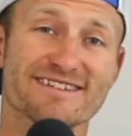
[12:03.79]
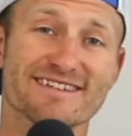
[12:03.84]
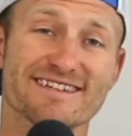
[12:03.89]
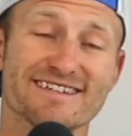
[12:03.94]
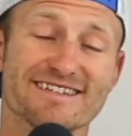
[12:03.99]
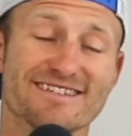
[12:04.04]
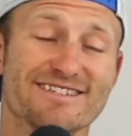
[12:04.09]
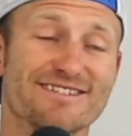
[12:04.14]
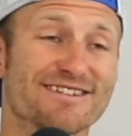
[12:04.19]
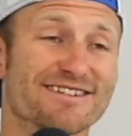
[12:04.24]
It
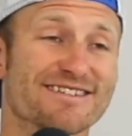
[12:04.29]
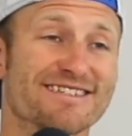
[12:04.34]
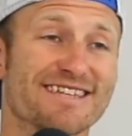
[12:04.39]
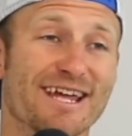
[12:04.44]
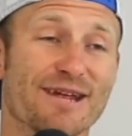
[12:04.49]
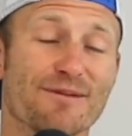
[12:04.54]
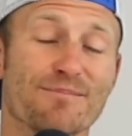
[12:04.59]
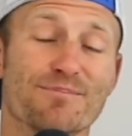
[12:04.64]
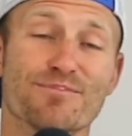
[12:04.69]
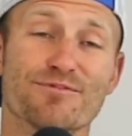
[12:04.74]
is just
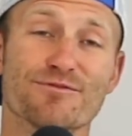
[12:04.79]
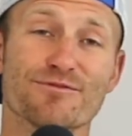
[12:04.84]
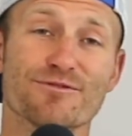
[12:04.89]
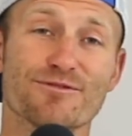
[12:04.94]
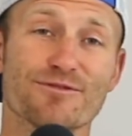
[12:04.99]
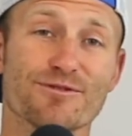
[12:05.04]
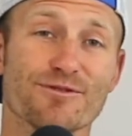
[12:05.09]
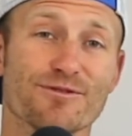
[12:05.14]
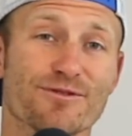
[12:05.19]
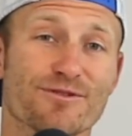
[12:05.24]
a
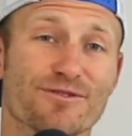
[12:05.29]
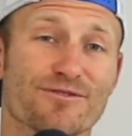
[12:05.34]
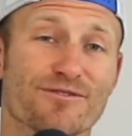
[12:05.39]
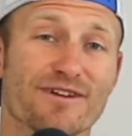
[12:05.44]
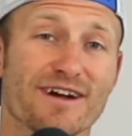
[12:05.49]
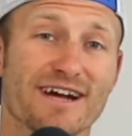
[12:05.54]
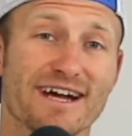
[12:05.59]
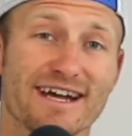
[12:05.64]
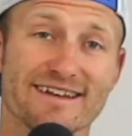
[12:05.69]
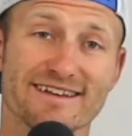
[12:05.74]
brutal
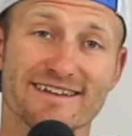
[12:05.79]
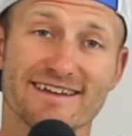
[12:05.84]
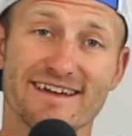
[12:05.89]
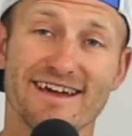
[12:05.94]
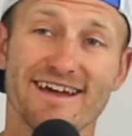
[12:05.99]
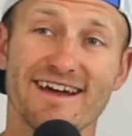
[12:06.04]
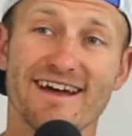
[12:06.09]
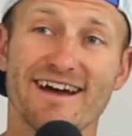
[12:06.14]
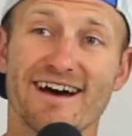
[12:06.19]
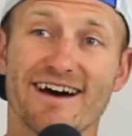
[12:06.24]
grind
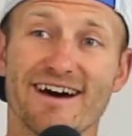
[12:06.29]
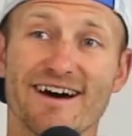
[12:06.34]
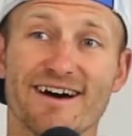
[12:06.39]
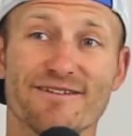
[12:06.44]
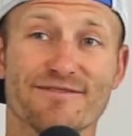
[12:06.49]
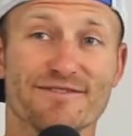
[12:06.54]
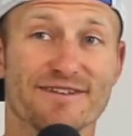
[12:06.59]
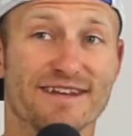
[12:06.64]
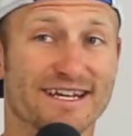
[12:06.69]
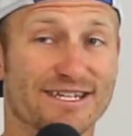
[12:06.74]

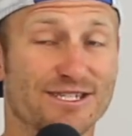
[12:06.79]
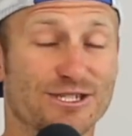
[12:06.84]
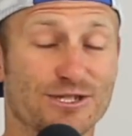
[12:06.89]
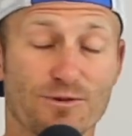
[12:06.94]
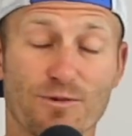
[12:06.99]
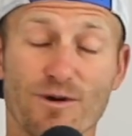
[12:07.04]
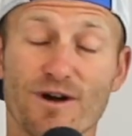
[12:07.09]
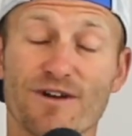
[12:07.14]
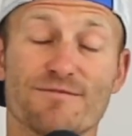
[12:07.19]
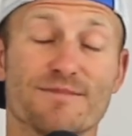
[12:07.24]
of the next
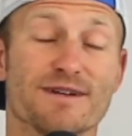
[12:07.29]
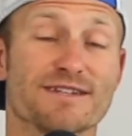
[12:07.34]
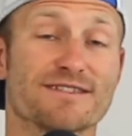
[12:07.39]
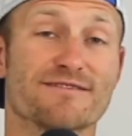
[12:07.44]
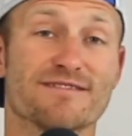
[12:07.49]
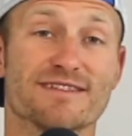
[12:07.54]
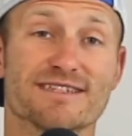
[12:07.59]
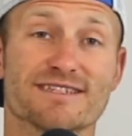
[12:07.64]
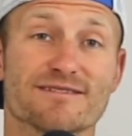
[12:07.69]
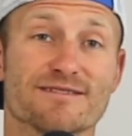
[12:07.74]
12 months
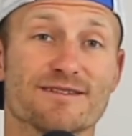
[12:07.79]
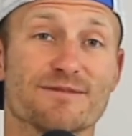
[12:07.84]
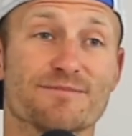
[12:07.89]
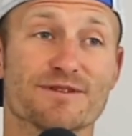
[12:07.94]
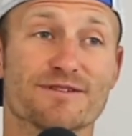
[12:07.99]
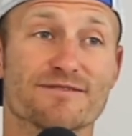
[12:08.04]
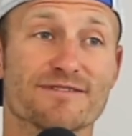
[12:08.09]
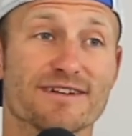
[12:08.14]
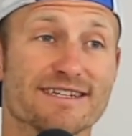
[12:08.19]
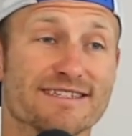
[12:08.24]
of this
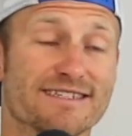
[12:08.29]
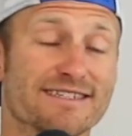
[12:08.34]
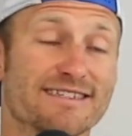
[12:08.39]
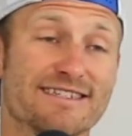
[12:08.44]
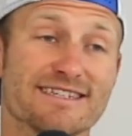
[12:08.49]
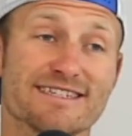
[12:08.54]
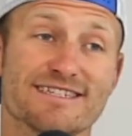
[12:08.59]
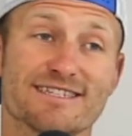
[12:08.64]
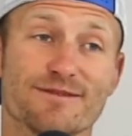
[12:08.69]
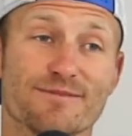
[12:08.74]
Olympic race. This
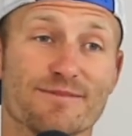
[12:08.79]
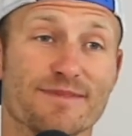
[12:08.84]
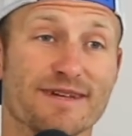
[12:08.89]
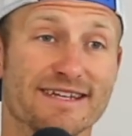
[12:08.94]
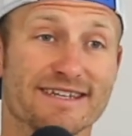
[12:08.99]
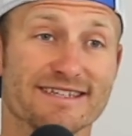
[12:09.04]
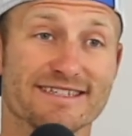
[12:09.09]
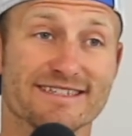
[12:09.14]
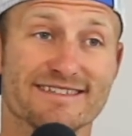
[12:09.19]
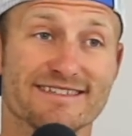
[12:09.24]
system
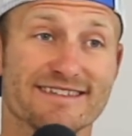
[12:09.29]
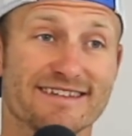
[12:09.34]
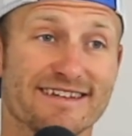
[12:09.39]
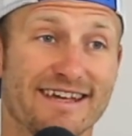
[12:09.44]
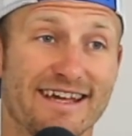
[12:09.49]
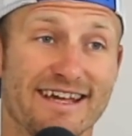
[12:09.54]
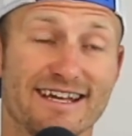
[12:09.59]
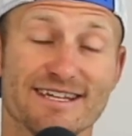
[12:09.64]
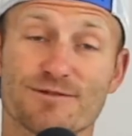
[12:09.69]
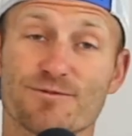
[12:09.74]

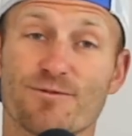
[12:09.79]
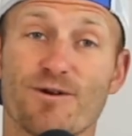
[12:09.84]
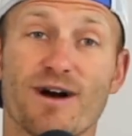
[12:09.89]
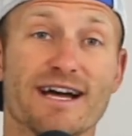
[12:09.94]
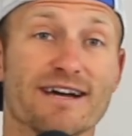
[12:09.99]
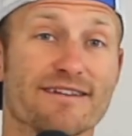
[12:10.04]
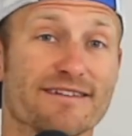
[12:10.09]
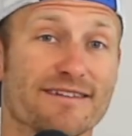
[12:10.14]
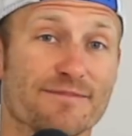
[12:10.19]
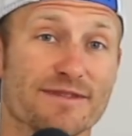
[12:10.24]
it's
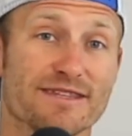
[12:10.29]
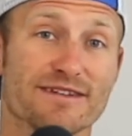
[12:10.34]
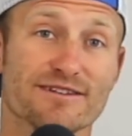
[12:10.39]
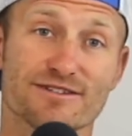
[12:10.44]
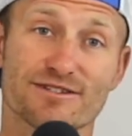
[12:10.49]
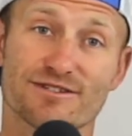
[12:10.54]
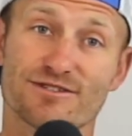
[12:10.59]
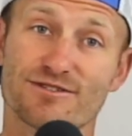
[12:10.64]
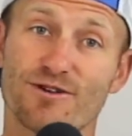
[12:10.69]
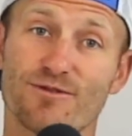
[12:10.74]
wild. I mean,
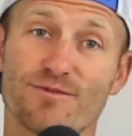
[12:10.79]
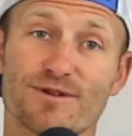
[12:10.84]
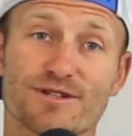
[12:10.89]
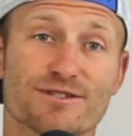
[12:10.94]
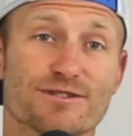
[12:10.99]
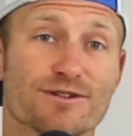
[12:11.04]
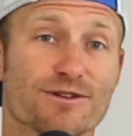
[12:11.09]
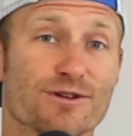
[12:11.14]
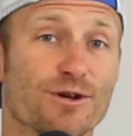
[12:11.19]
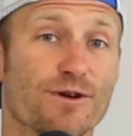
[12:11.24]
there's so
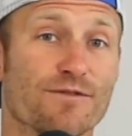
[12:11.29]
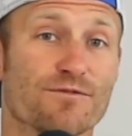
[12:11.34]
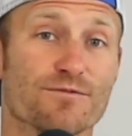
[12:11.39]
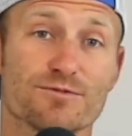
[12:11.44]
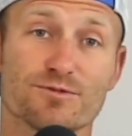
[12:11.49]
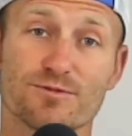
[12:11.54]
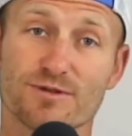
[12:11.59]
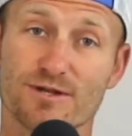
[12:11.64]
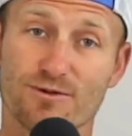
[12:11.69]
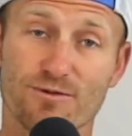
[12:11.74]
much turnover
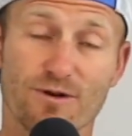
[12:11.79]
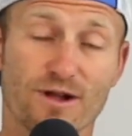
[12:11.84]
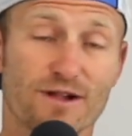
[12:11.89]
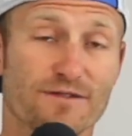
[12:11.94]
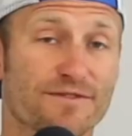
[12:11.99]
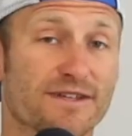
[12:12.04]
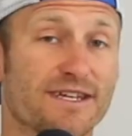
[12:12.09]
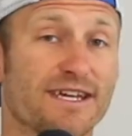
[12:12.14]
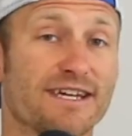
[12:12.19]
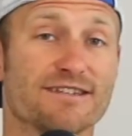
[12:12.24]
between
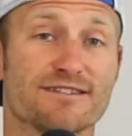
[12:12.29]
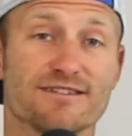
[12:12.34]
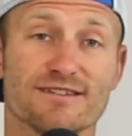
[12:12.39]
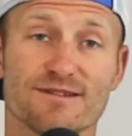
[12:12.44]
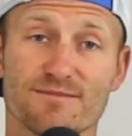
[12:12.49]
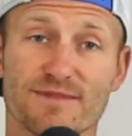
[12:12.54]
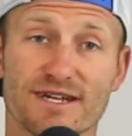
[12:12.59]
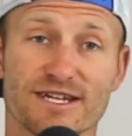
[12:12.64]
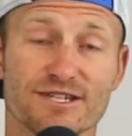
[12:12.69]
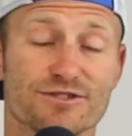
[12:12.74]
qualification
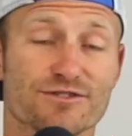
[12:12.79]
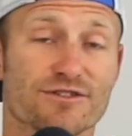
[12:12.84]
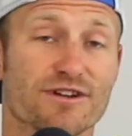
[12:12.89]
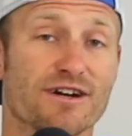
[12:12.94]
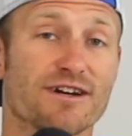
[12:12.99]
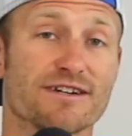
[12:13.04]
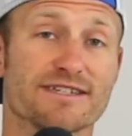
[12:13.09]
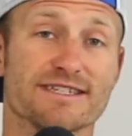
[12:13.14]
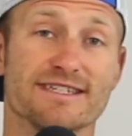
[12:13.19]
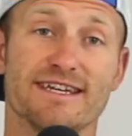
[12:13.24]
and main
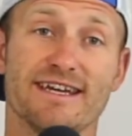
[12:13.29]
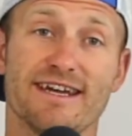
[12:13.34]
draw.